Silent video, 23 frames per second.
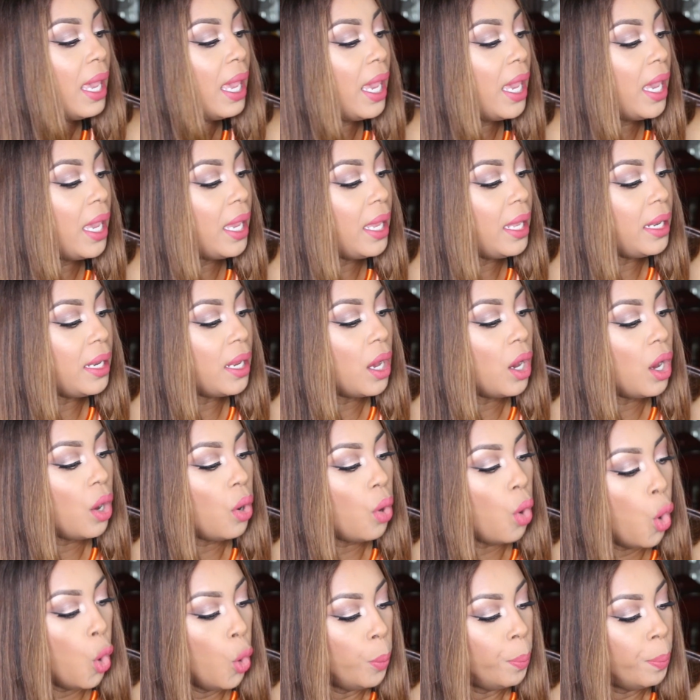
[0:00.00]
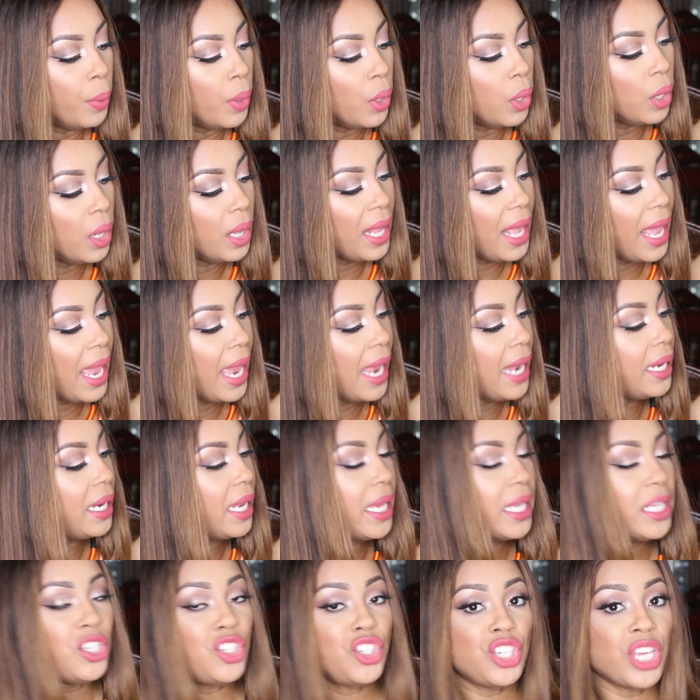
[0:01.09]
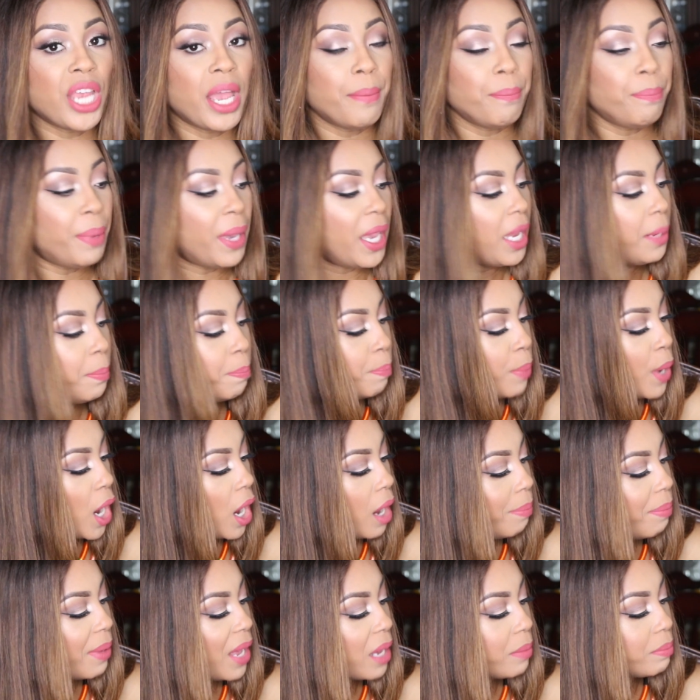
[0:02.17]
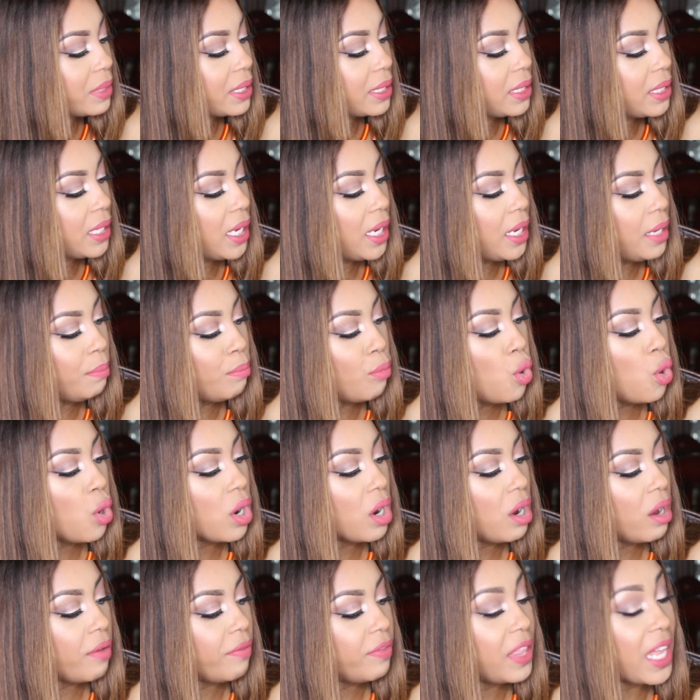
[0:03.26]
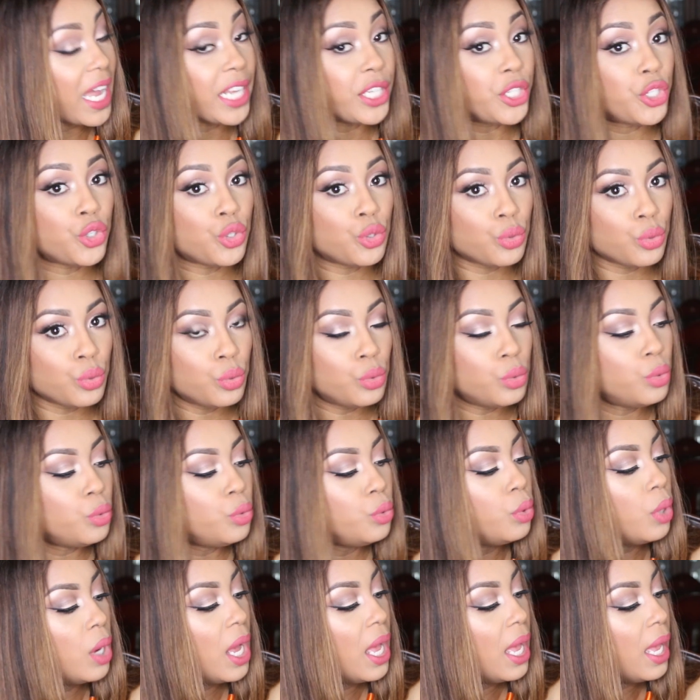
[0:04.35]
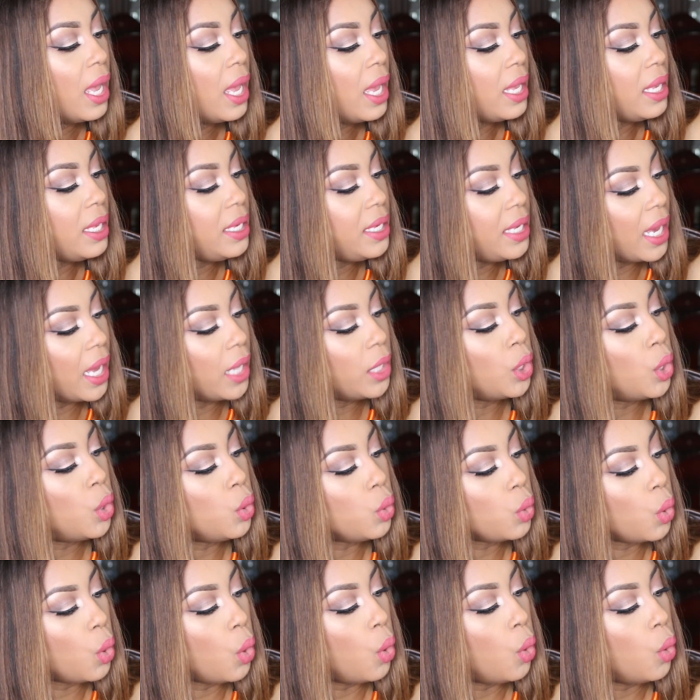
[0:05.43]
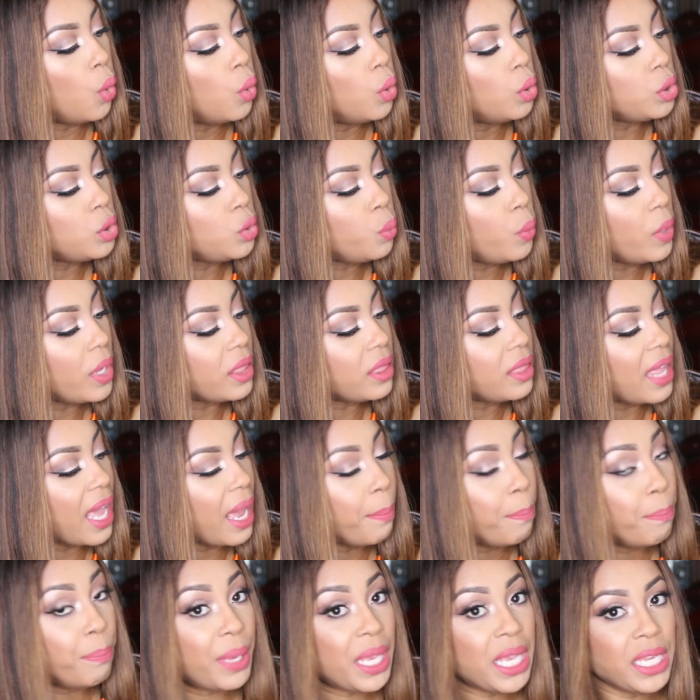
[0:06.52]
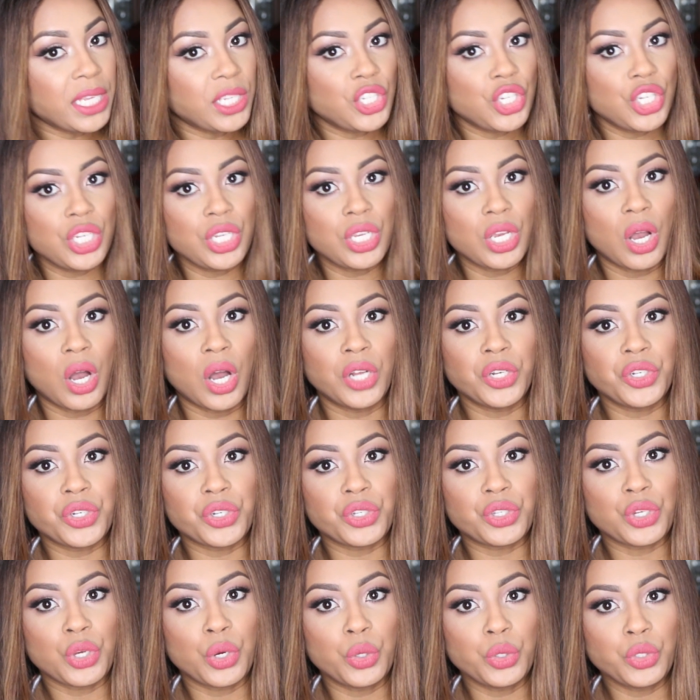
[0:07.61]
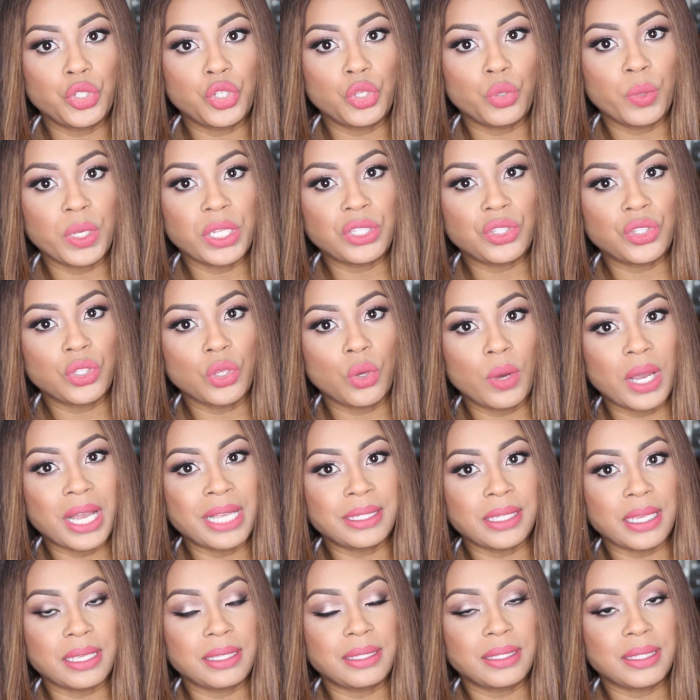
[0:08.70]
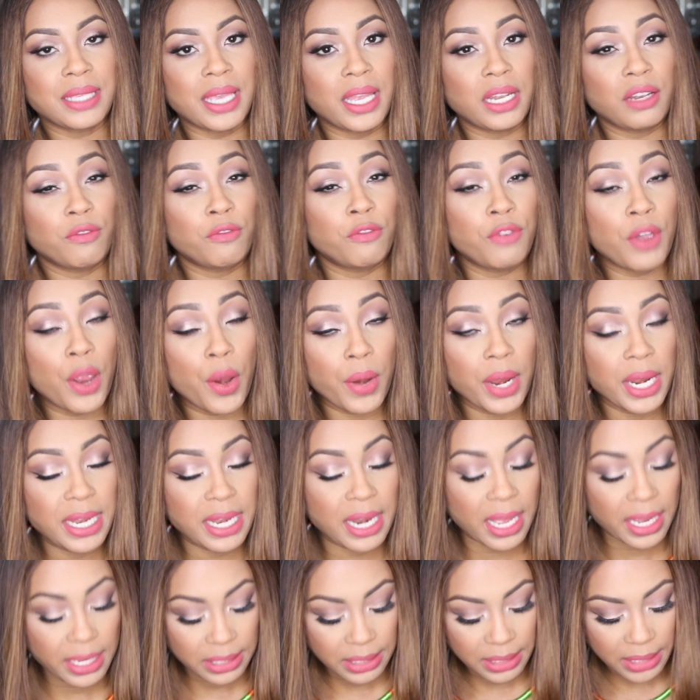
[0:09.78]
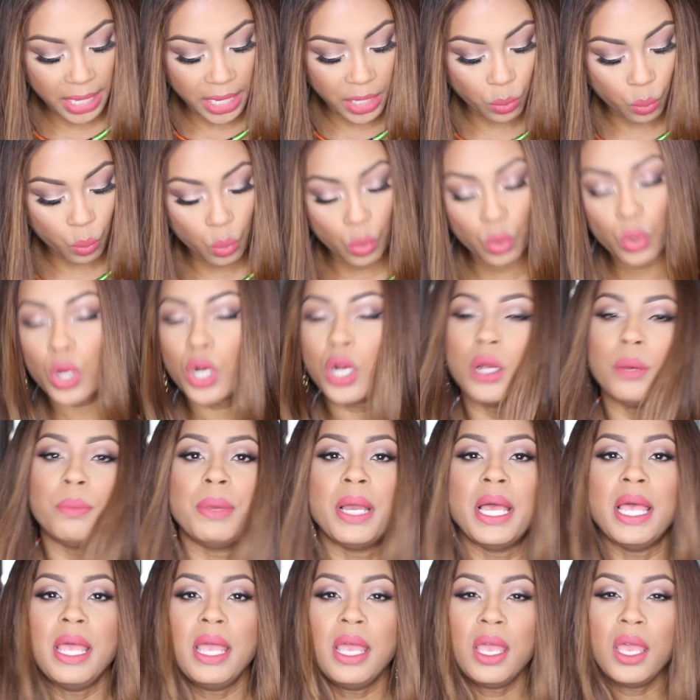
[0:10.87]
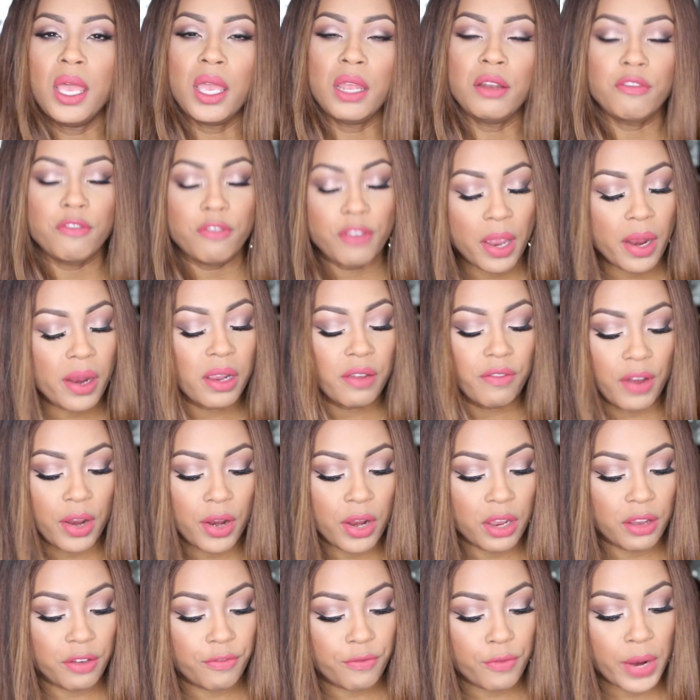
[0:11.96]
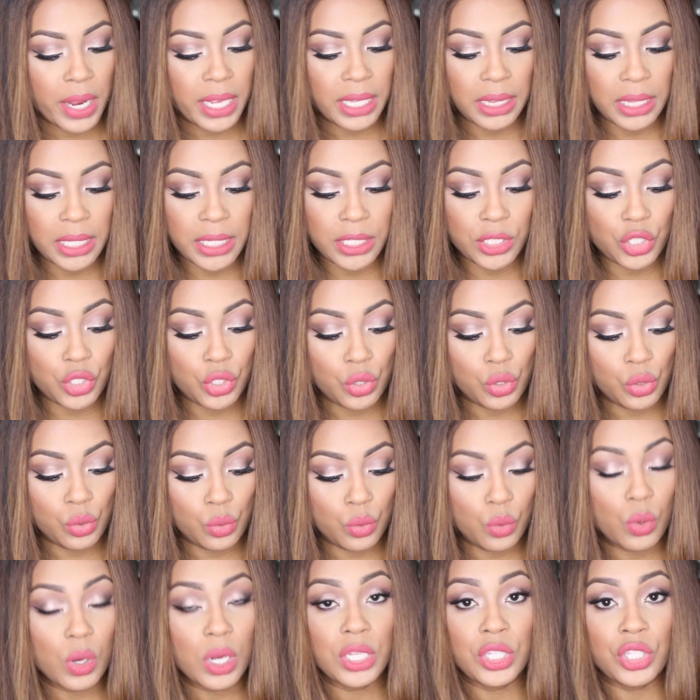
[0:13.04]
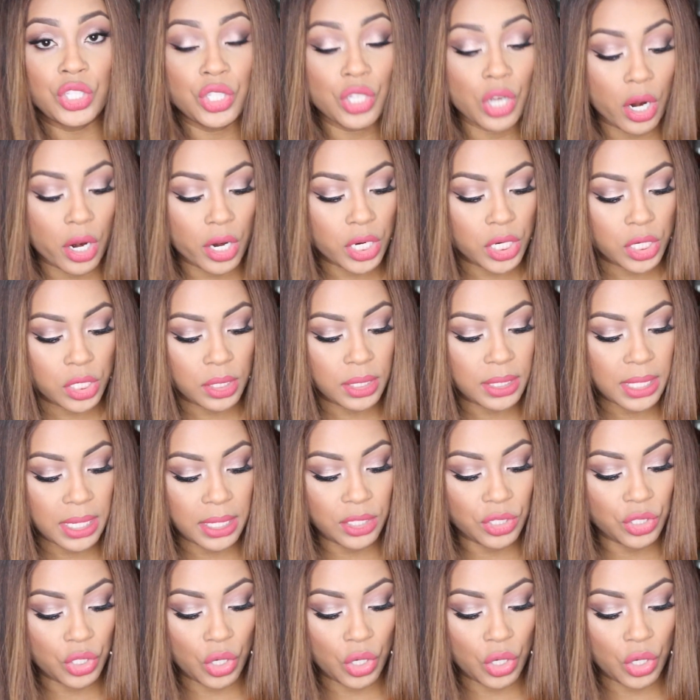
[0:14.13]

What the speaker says: in opal, and in champagne pop I'm seeing more of that true yellow gold with that peachy undertone to it. So as I said, very nice and warm and very, very friendly to darker skin